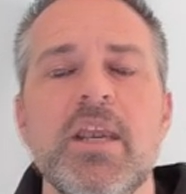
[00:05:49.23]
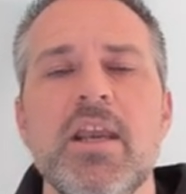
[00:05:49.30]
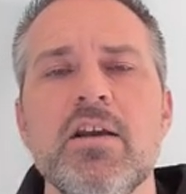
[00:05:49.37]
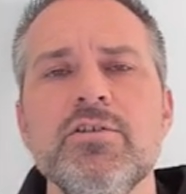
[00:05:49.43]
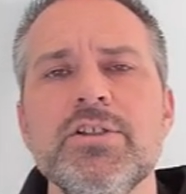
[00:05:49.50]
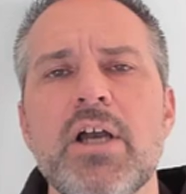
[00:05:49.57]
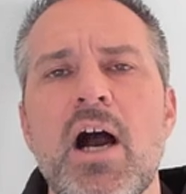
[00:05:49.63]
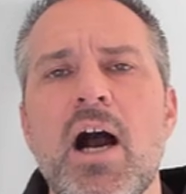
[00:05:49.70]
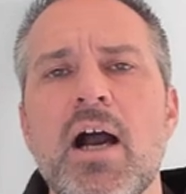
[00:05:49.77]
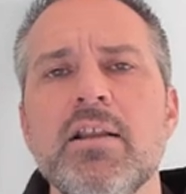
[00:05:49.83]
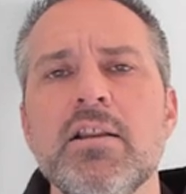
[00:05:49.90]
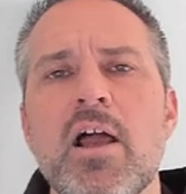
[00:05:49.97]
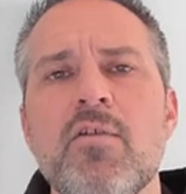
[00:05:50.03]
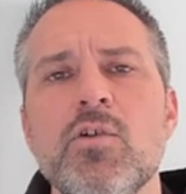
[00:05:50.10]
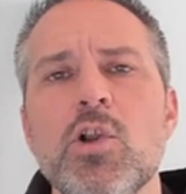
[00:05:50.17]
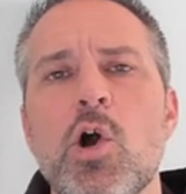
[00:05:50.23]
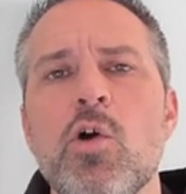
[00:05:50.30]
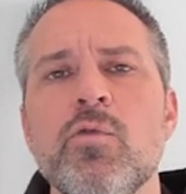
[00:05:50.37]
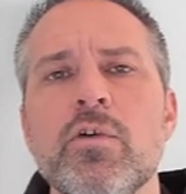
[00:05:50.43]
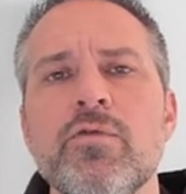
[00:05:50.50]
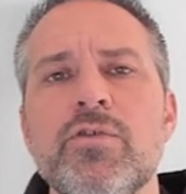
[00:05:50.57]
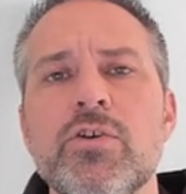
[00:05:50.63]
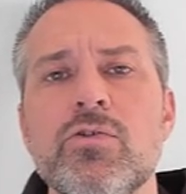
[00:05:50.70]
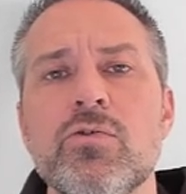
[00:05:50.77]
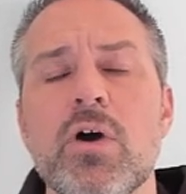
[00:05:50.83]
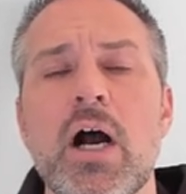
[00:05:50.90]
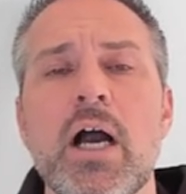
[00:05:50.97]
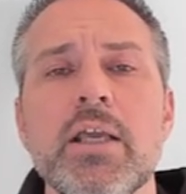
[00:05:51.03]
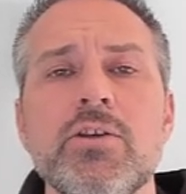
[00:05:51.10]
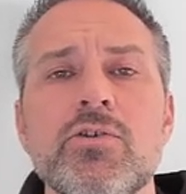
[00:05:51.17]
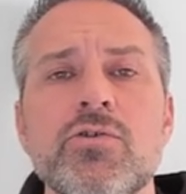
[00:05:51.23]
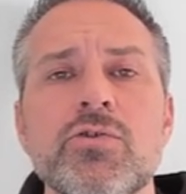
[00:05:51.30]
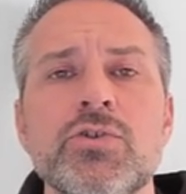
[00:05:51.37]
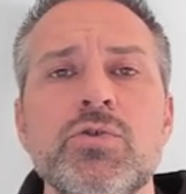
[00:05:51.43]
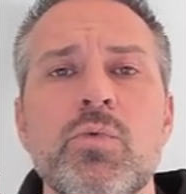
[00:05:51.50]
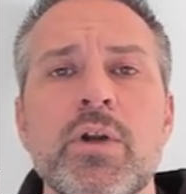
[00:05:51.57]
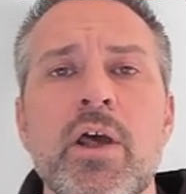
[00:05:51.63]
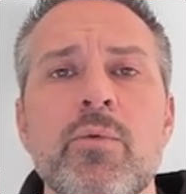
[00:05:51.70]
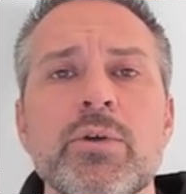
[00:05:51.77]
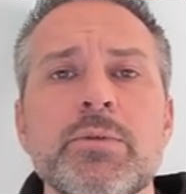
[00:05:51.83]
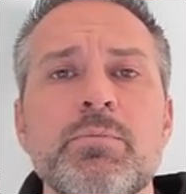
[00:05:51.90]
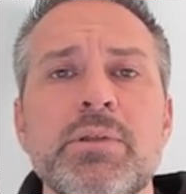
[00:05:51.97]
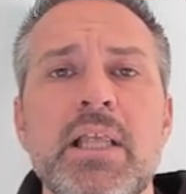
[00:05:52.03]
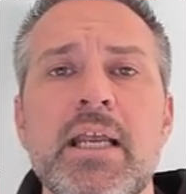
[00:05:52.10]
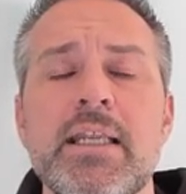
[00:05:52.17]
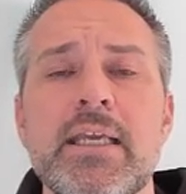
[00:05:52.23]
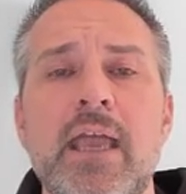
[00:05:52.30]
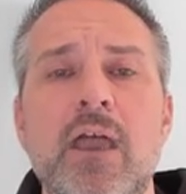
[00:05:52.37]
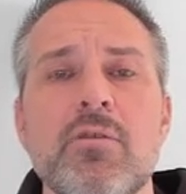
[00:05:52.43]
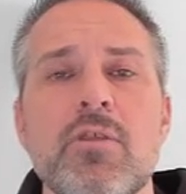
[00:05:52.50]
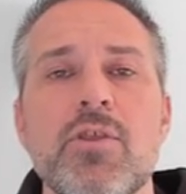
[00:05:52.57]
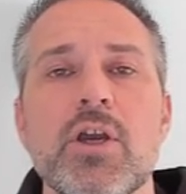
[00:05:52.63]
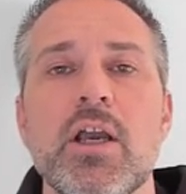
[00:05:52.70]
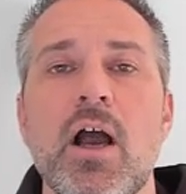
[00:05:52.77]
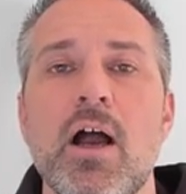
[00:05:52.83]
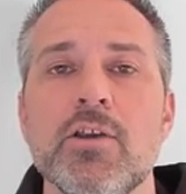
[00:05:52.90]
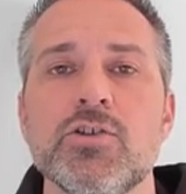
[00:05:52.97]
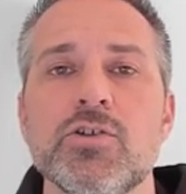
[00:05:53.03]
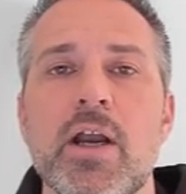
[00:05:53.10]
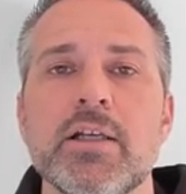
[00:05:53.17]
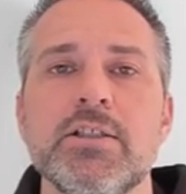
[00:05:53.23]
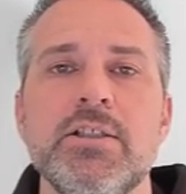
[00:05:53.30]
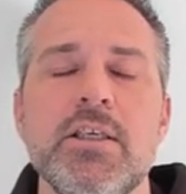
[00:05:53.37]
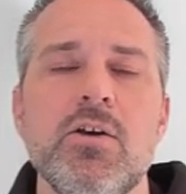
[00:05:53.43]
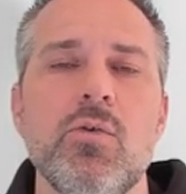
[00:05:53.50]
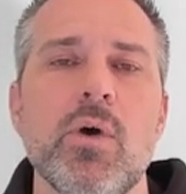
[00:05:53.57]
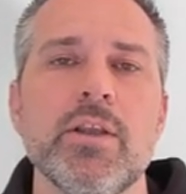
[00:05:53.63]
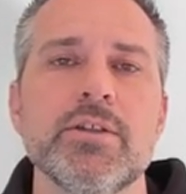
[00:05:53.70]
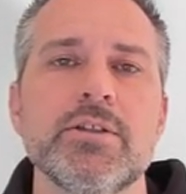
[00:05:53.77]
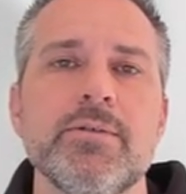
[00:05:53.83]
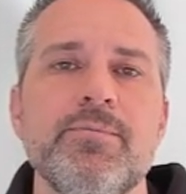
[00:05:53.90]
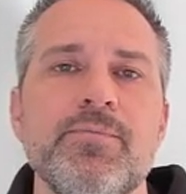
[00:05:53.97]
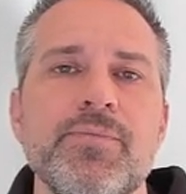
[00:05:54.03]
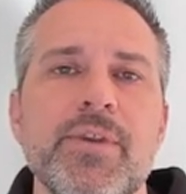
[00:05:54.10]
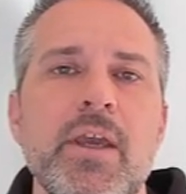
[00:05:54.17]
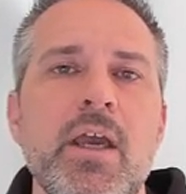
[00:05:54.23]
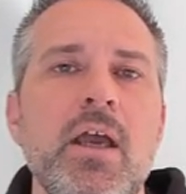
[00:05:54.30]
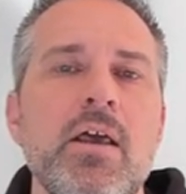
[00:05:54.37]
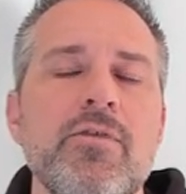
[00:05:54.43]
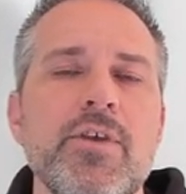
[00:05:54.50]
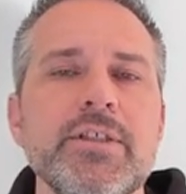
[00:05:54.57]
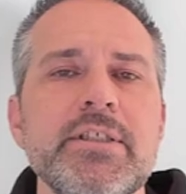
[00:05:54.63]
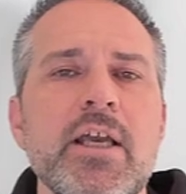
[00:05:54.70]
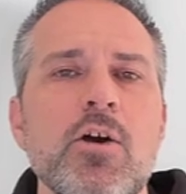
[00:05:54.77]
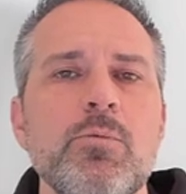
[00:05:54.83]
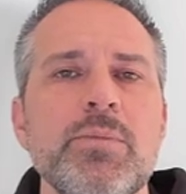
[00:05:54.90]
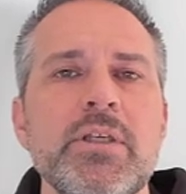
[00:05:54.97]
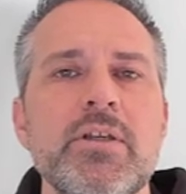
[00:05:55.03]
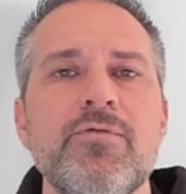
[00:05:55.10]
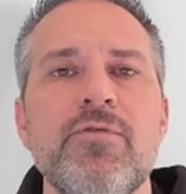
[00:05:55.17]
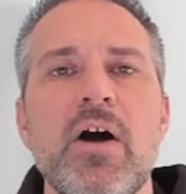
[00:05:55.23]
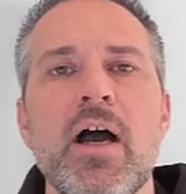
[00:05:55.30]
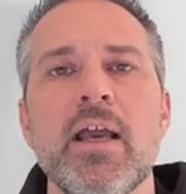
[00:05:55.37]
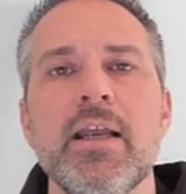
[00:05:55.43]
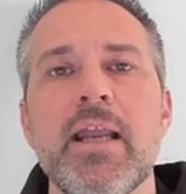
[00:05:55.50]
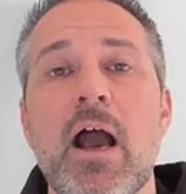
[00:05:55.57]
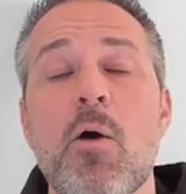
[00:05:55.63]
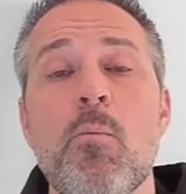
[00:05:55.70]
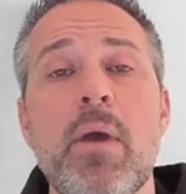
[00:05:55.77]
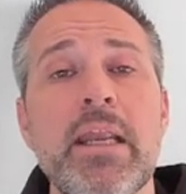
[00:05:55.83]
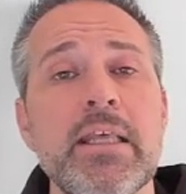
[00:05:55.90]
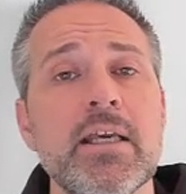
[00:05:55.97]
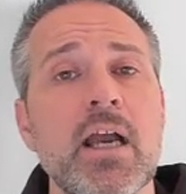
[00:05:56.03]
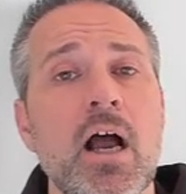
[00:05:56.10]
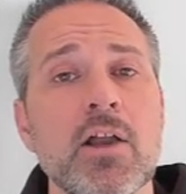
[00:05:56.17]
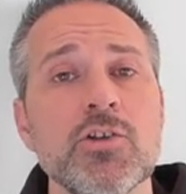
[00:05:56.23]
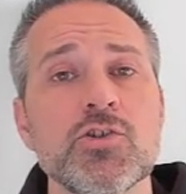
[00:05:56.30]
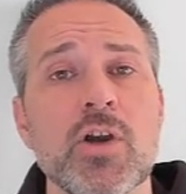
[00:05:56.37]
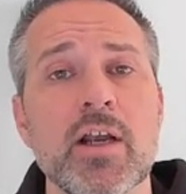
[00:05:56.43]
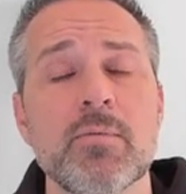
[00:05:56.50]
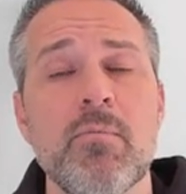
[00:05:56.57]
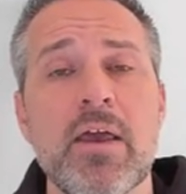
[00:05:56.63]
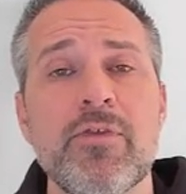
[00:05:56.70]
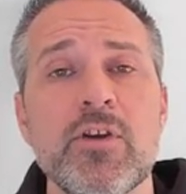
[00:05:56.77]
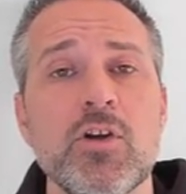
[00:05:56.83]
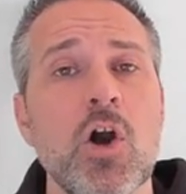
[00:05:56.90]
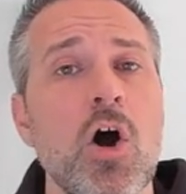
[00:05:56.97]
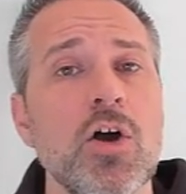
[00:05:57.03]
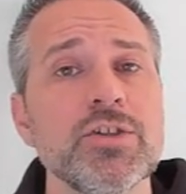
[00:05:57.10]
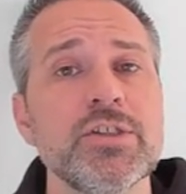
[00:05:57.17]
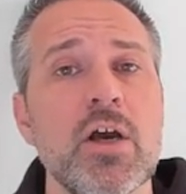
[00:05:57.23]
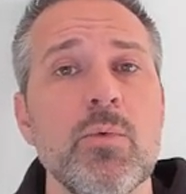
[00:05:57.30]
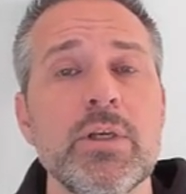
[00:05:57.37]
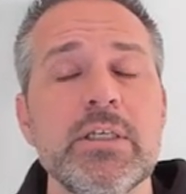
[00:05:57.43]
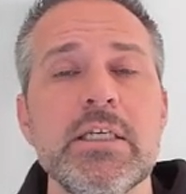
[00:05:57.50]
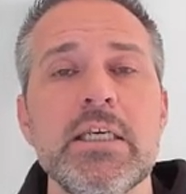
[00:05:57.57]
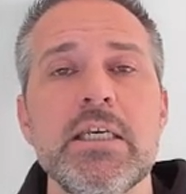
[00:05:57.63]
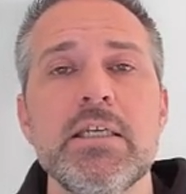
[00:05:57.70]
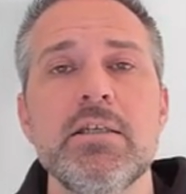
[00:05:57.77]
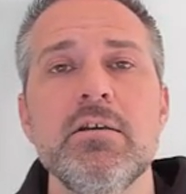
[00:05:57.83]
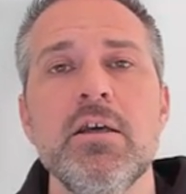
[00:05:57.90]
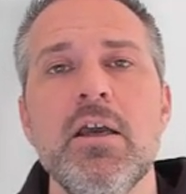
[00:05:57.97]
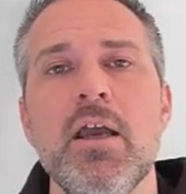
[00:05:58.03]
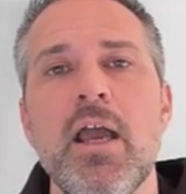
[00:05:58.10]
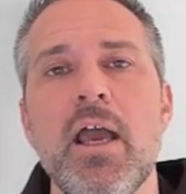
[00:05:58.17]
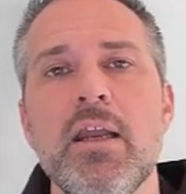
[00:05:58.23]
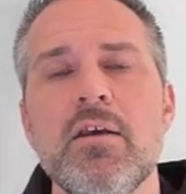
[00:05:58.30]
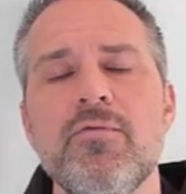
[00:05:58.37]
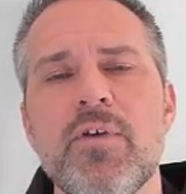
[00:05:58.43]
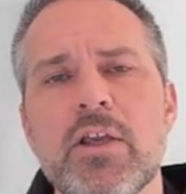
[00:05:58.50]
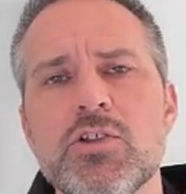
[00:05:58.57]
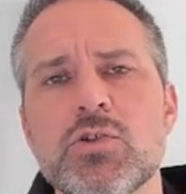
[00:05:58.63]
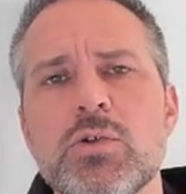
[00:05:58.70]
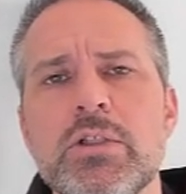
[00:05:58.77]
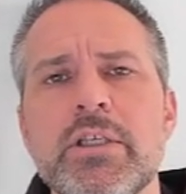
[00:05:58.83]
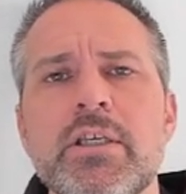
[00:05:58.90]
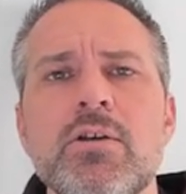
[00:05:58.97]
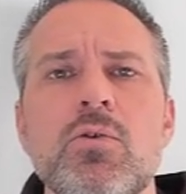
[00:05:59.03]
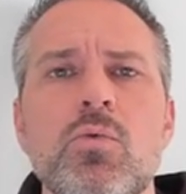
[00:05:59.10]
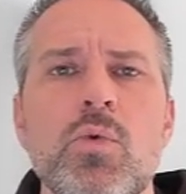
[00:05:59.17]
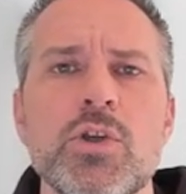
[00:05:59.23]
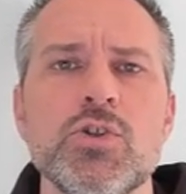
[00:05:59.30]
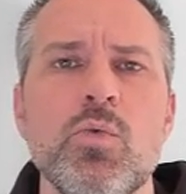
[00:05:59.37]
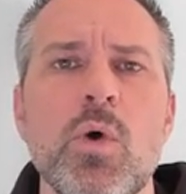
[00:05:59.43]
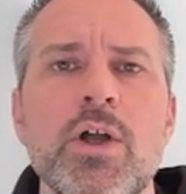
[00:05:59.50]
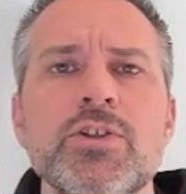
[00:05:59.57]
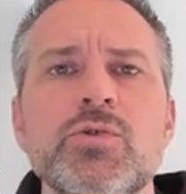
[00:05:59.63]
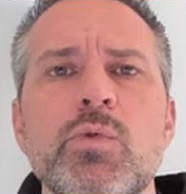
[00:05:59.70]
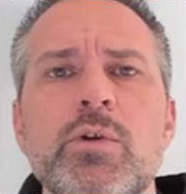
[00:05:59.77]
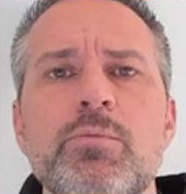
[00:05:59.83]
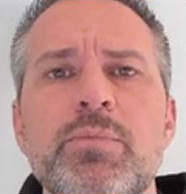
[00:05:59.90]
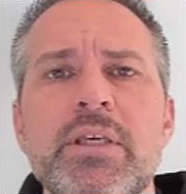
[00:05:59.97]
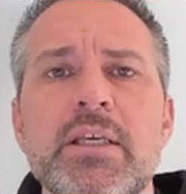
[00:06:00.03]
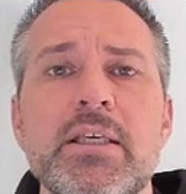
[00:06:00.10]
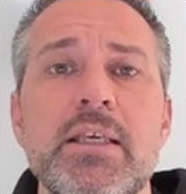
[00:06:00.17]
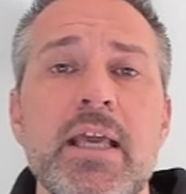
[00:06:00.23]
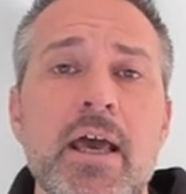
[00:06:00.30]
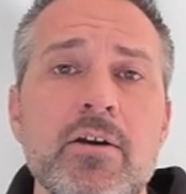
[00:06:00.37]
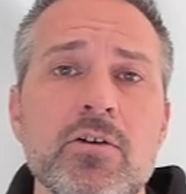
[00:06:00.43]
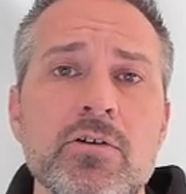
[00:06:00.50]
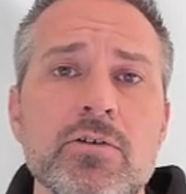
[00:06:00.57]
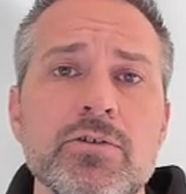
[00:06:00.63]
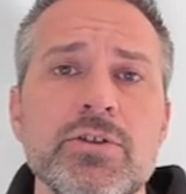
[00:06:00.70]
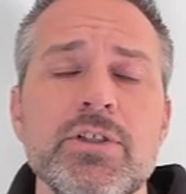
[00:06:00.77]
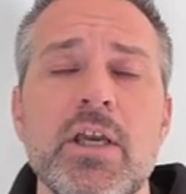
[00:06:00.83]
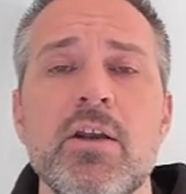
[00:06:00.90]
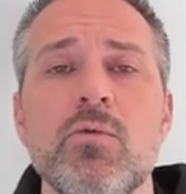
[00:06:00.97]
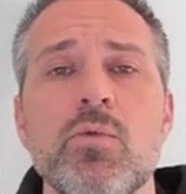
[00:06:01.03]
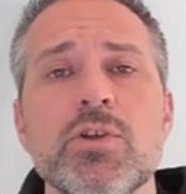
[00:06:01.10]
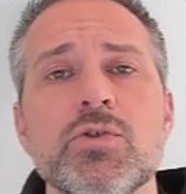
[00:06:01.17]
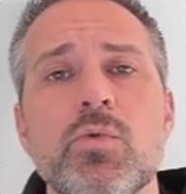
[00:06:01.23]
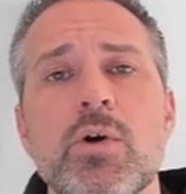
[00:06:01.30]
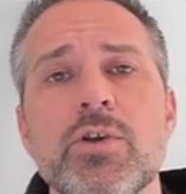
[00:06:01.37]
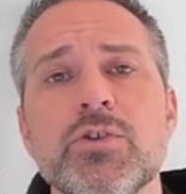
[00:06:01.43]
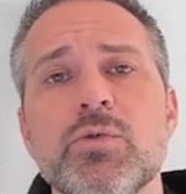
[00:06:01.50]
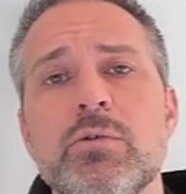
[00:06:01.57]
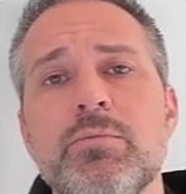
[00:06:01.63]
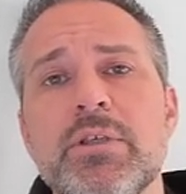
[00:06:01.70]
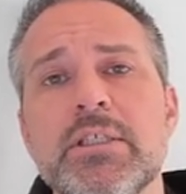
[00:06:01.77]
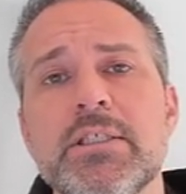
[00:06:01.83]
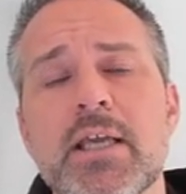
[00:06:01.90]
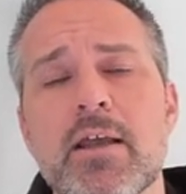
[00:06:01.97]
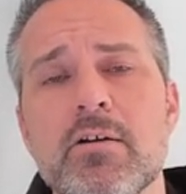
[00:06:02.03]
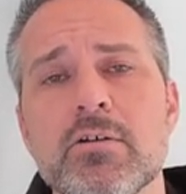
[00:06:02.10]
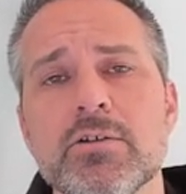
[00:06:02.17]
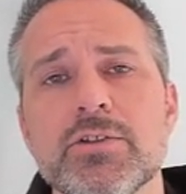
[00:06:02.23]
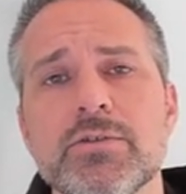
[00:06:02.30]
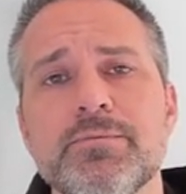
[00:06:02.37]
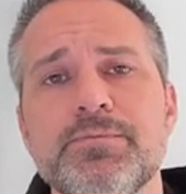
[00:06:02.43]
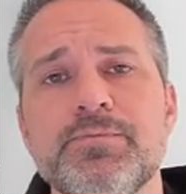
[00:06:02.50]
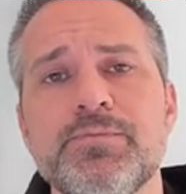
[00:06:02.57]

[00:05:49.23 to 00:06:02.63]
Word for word: Here's a high-level overview I used when I was planning out the contract sequence. This helped me define how many contract method calls I would need, and eventually which ones would be getters and which ones would be setters.